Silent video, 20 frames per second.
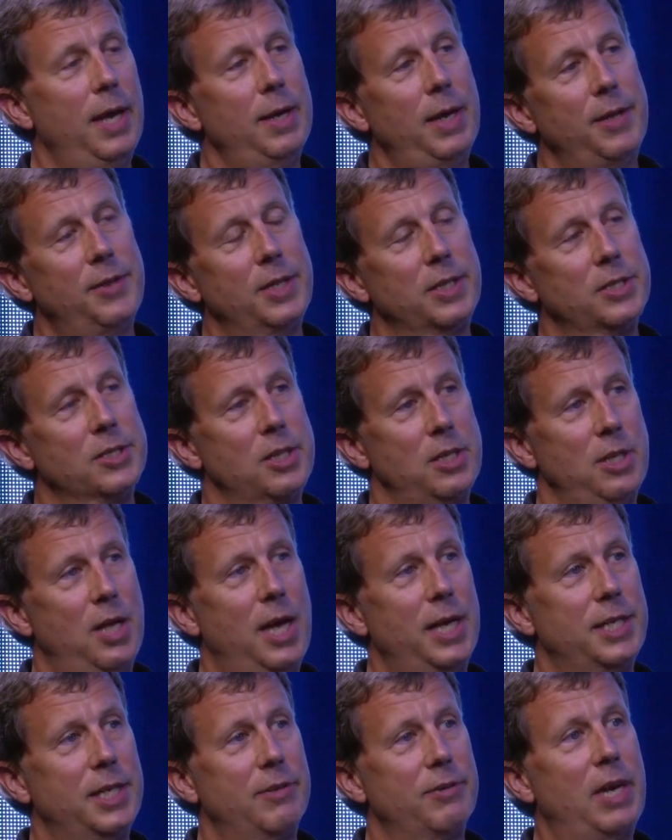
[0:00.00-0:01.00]
think there's a
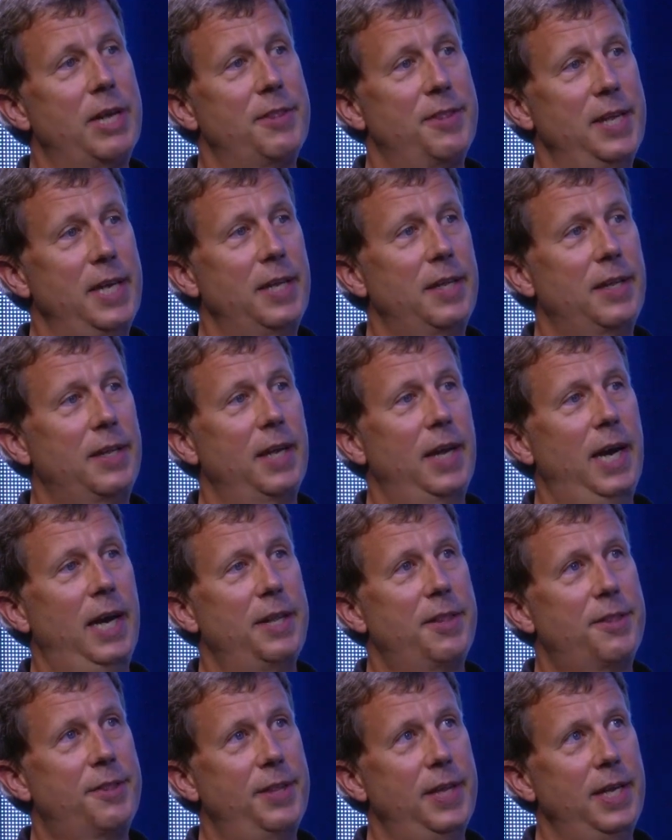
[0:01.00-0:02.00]
lot of different. I
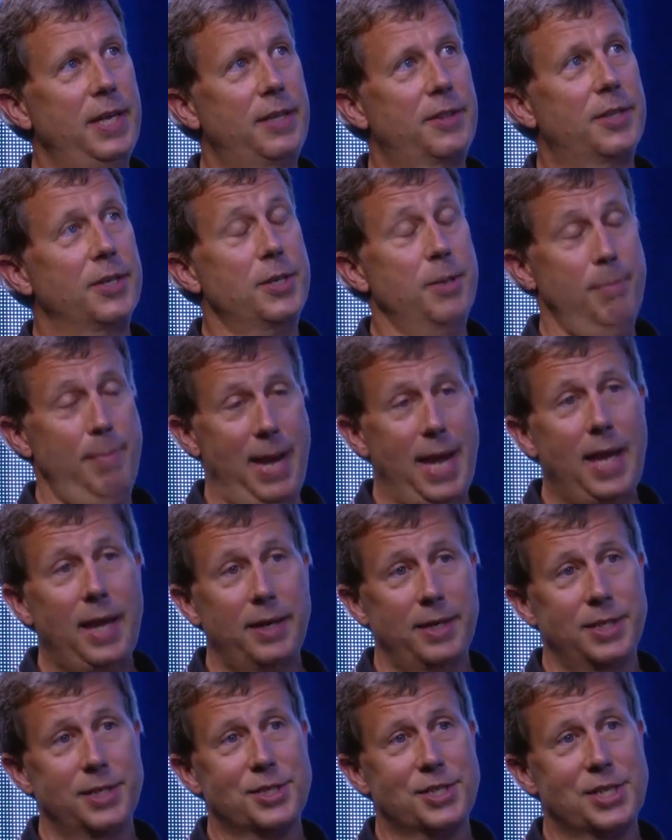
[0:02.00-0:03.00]
think the
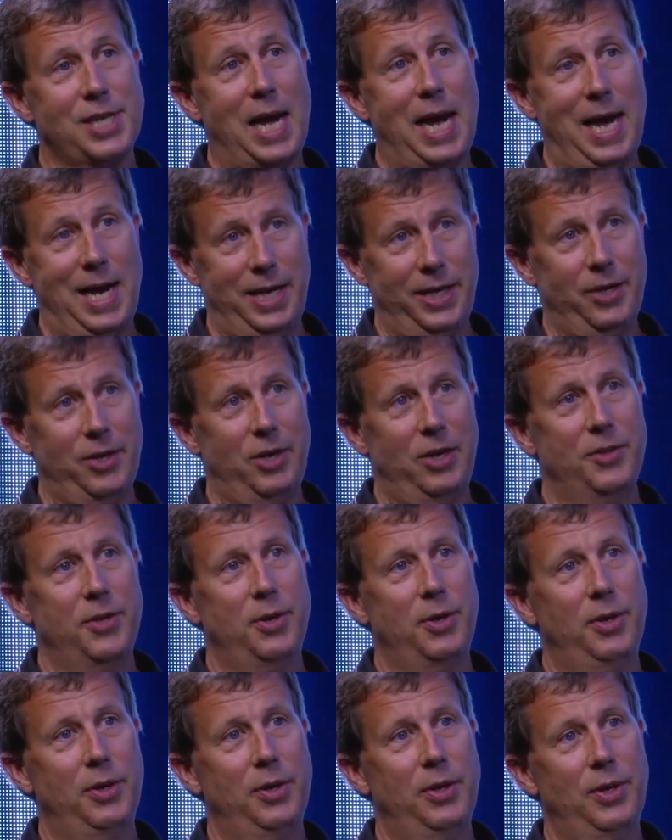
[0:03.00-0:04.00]
demand is higher on
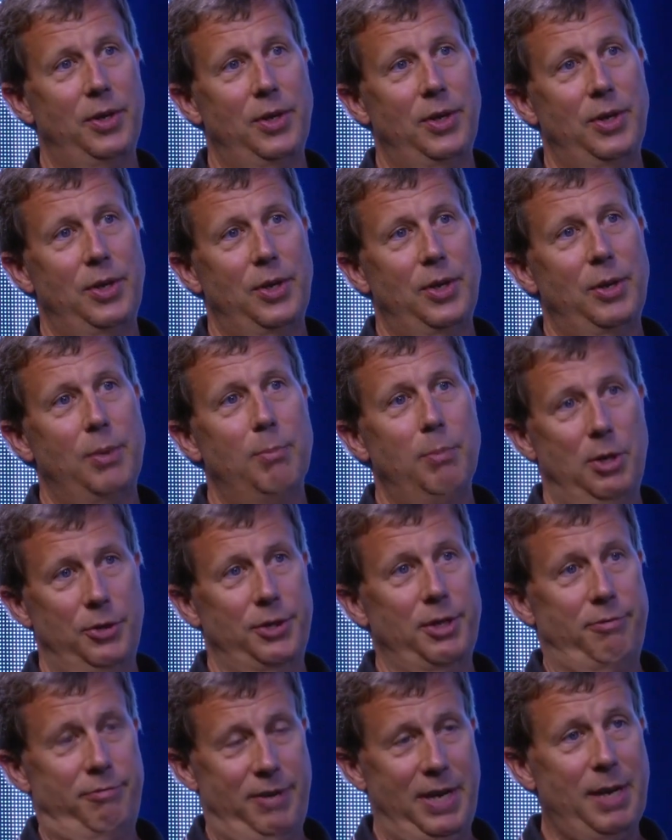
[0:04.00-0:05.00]
the
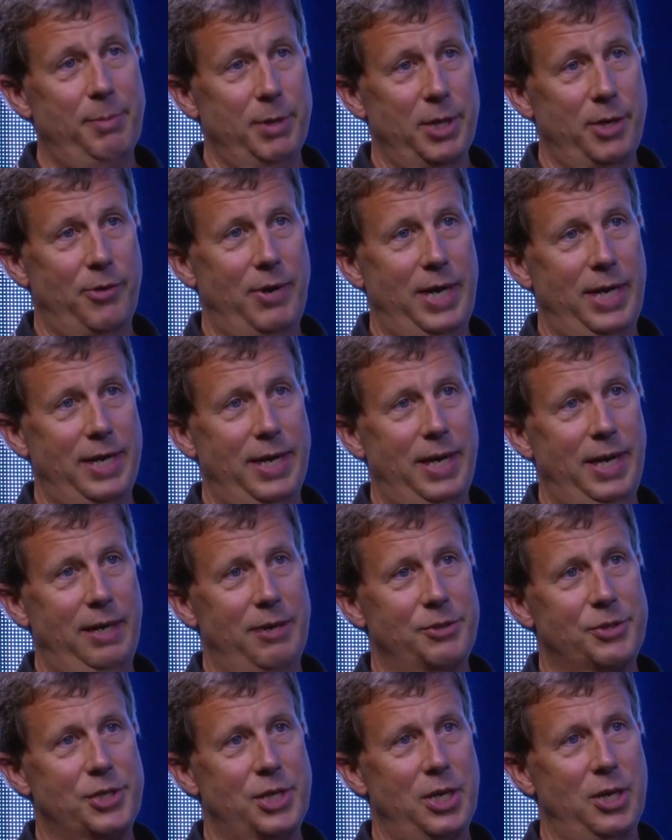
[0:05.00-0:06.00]
multifamily right now.
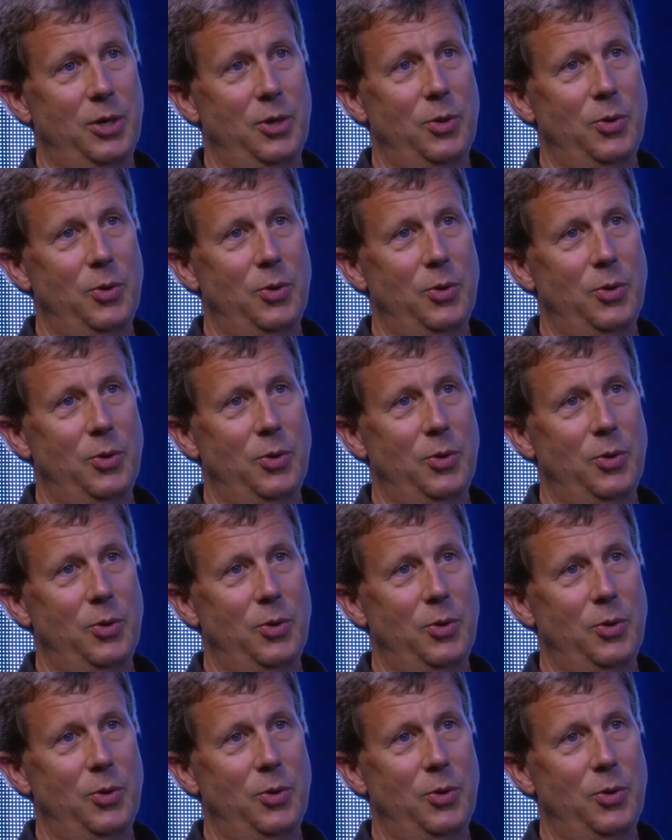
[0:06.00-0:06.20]
So